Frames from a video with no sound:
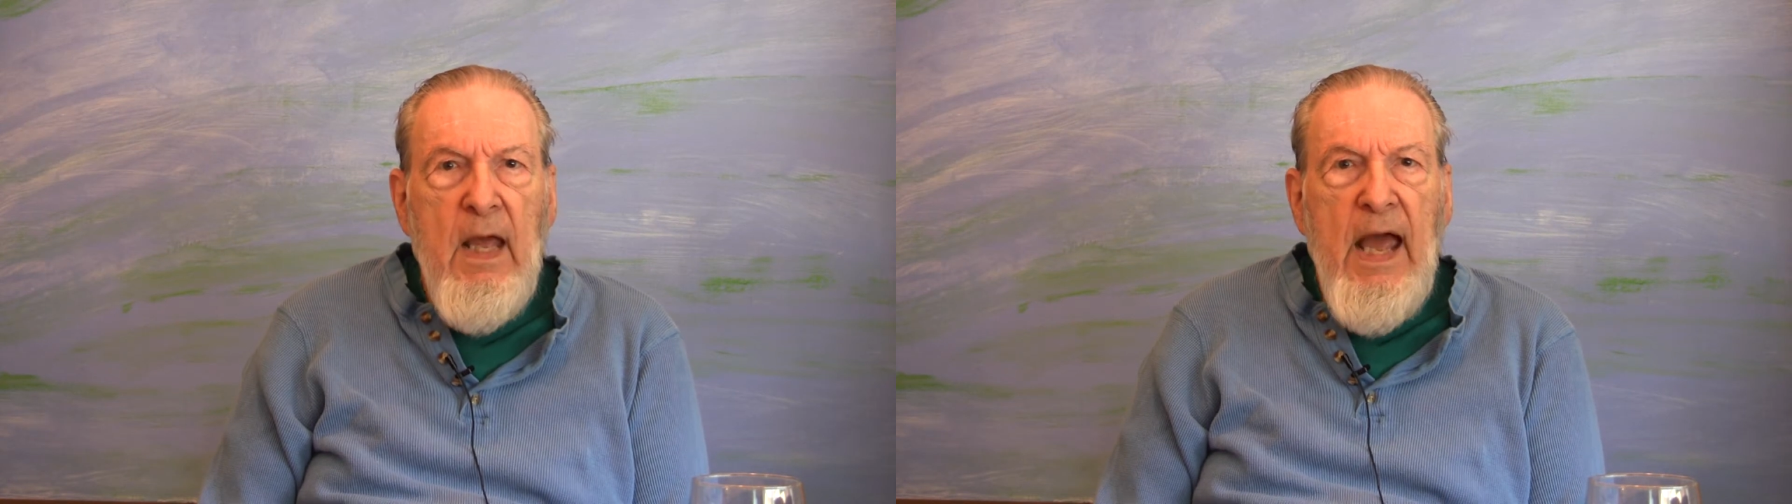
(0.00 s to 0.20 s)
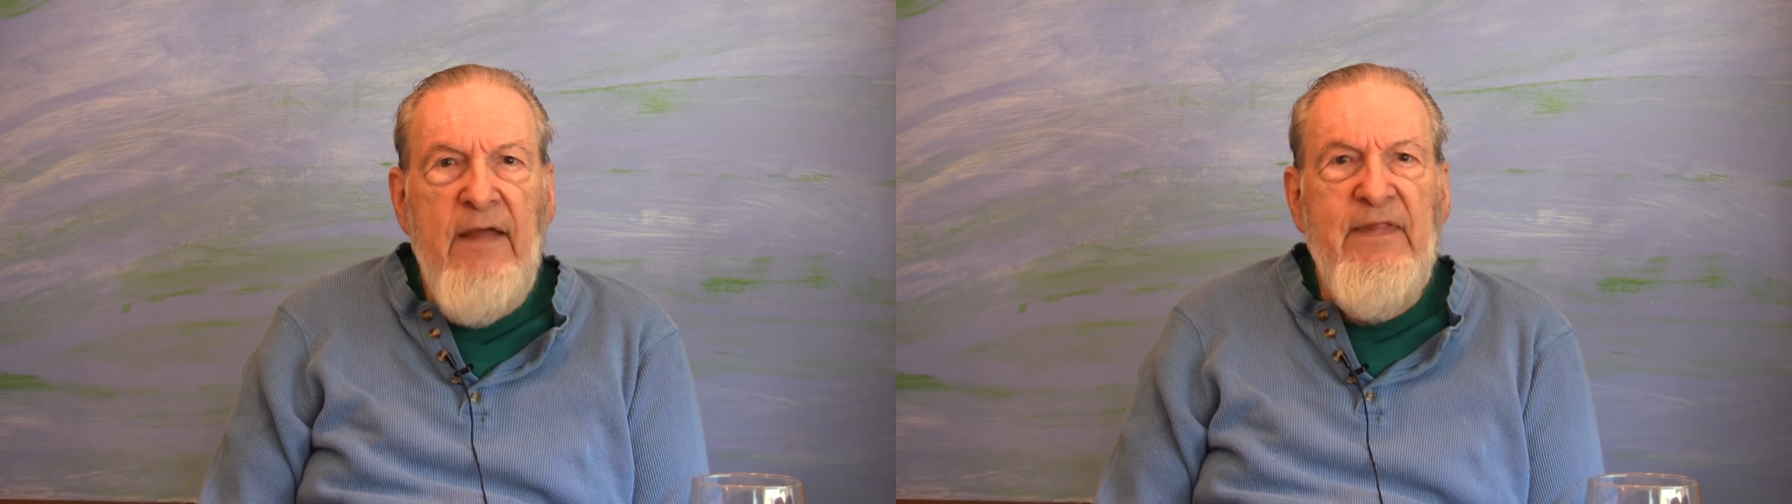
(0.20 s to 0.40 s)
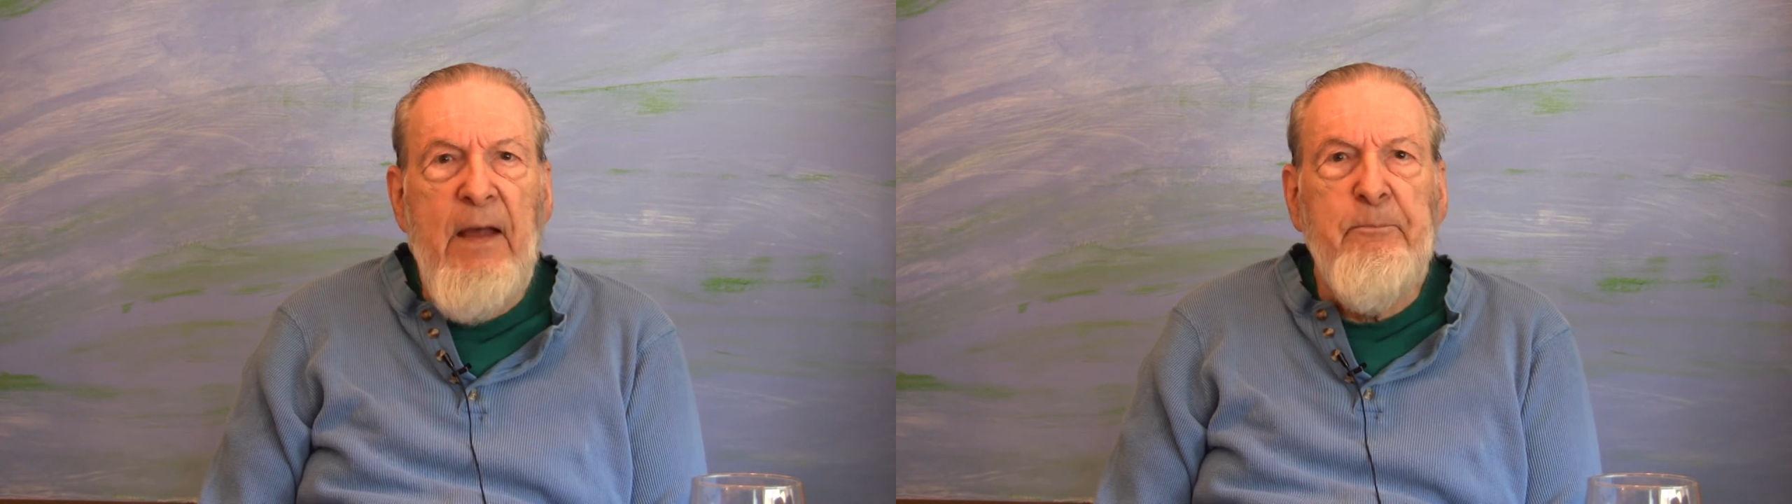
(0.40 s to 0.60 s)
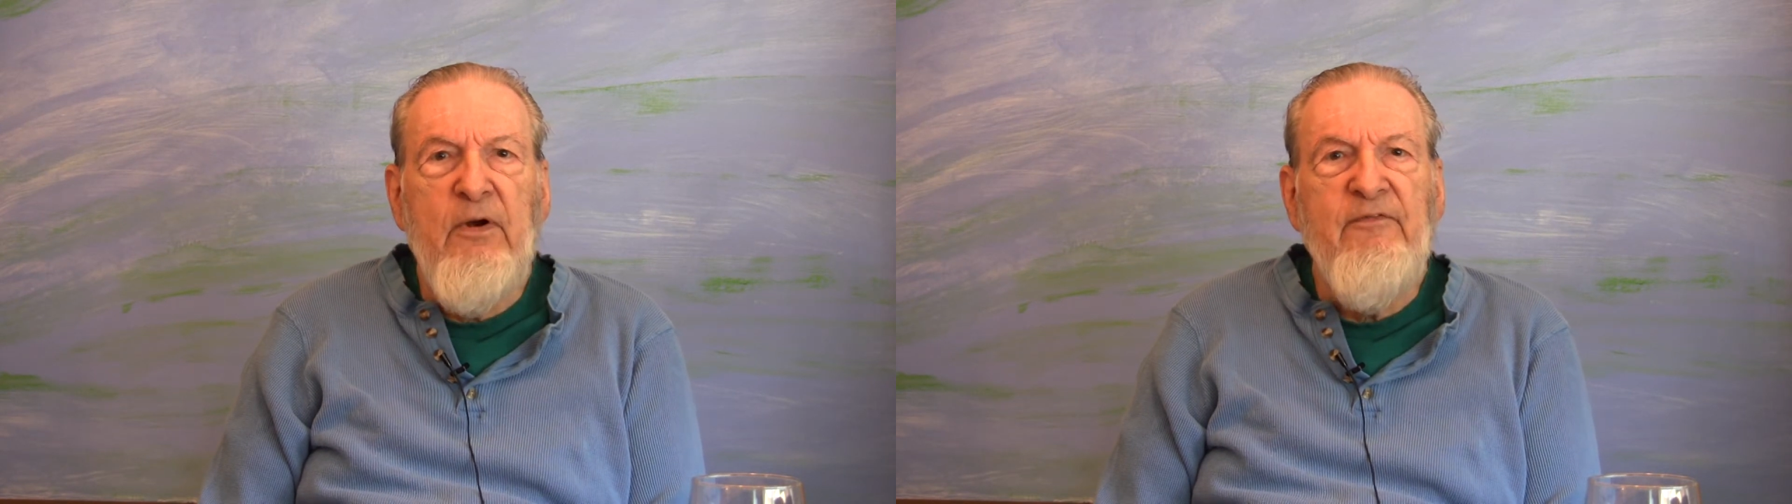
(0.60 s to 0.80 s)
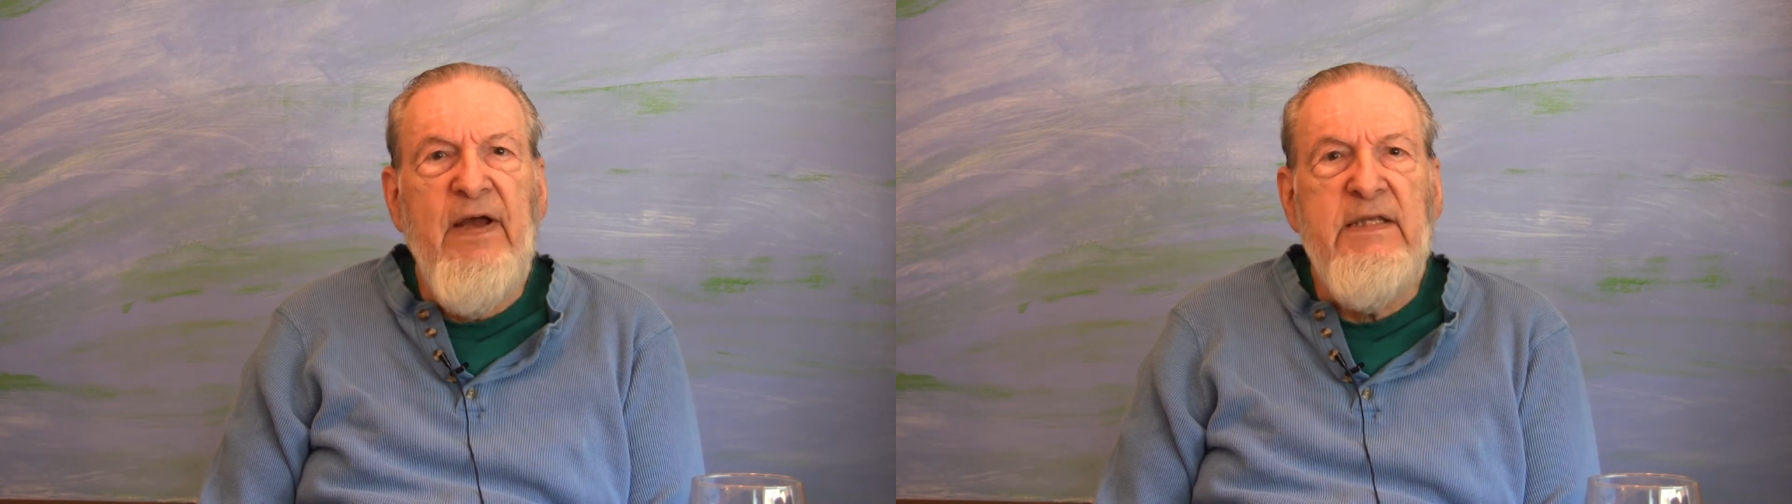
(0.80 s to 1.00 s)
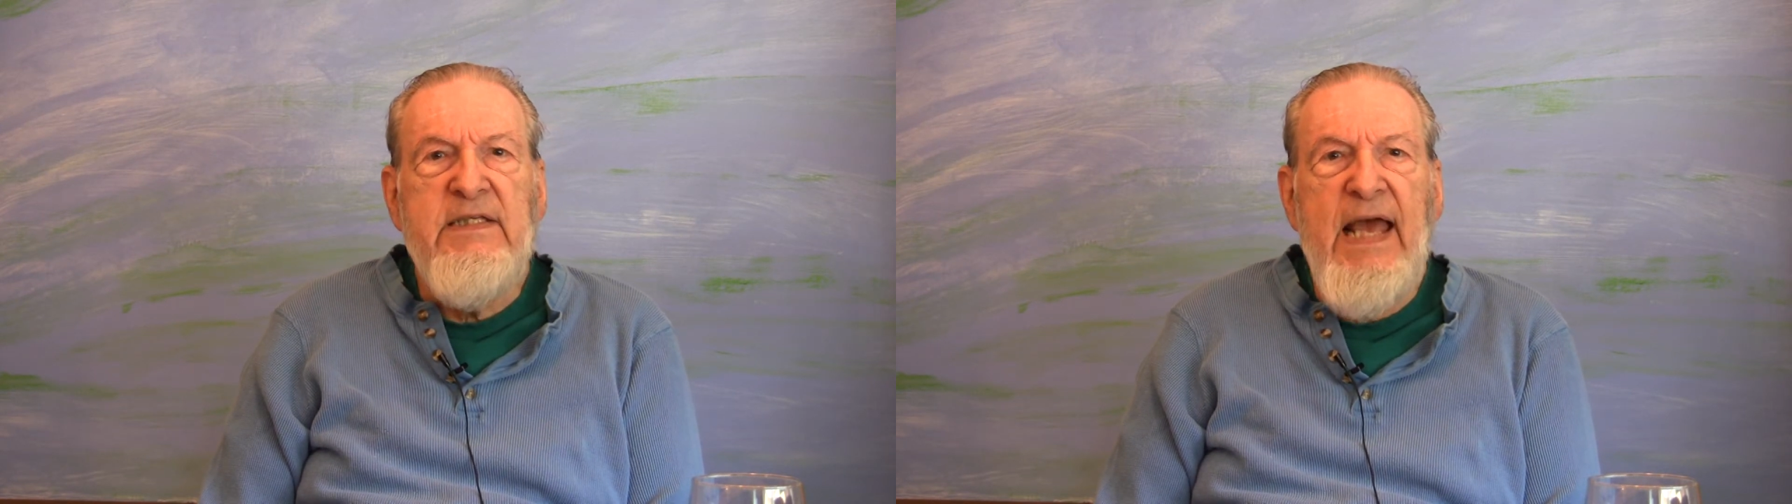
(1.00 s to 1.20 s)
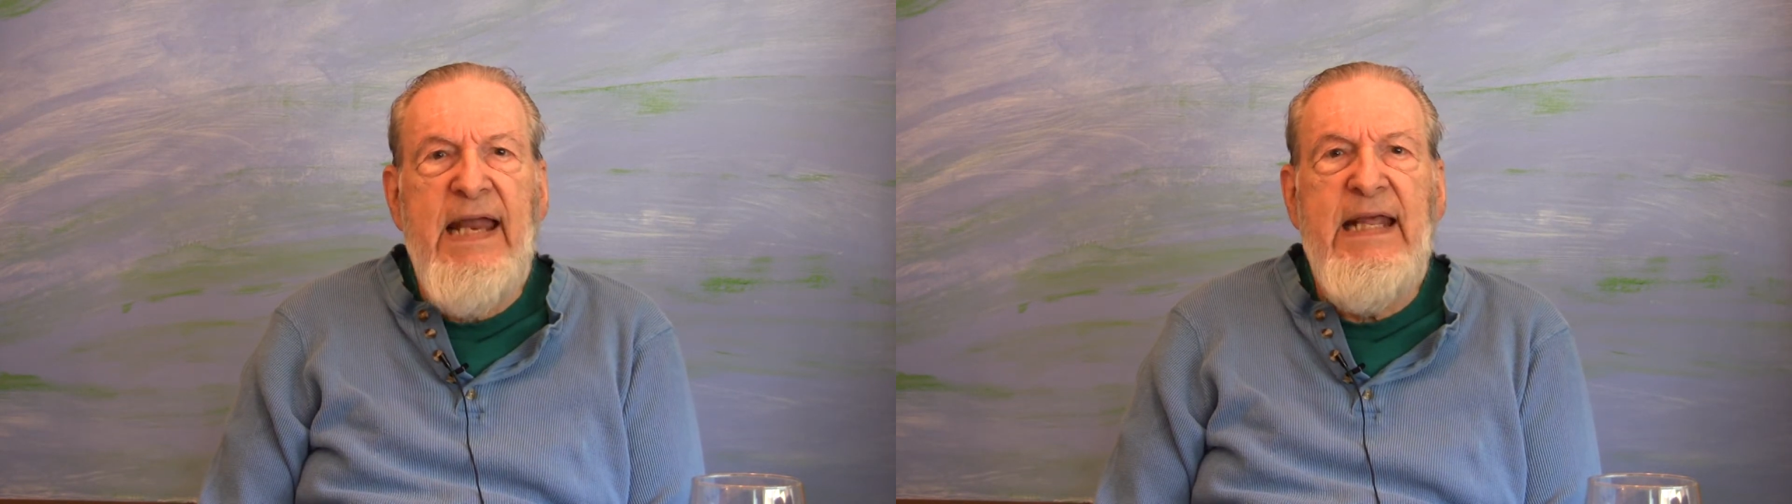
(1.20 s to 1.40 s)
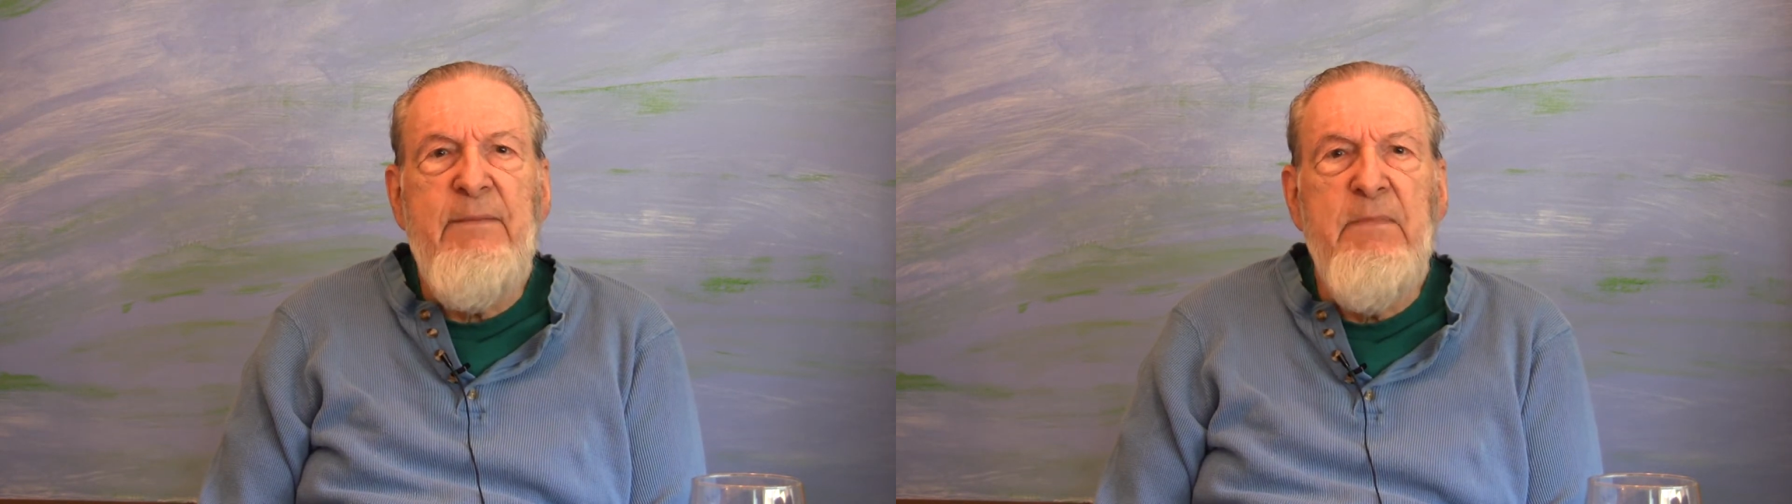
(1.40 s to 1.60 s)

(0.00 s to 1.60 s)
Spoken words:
And that prevents any